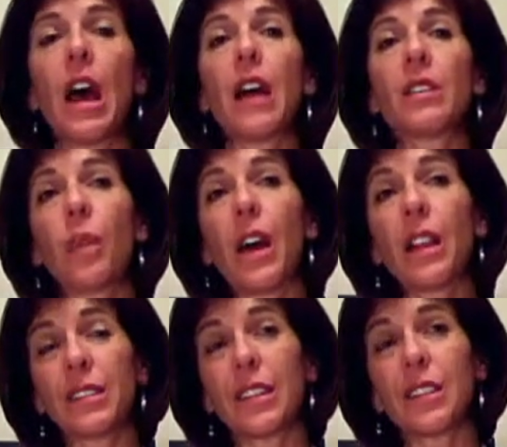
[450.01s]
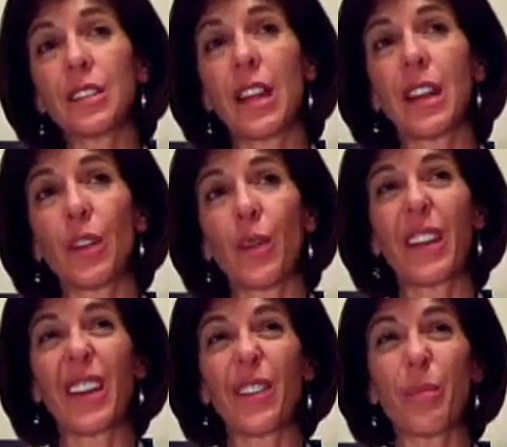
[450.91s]
as well as understanding what the
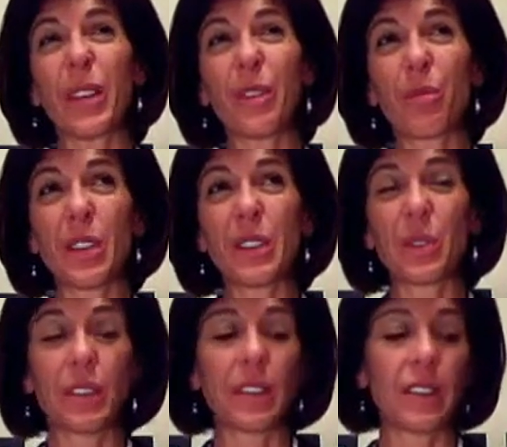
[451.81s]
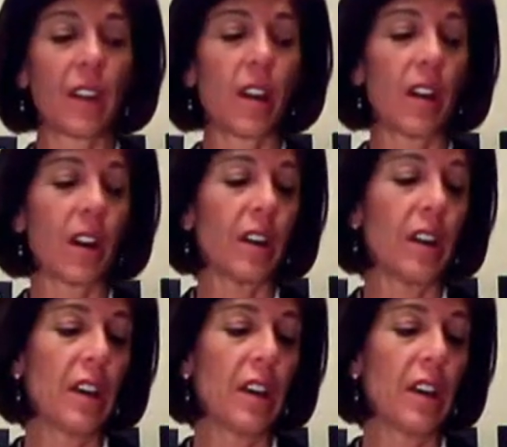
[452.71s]
government resources are.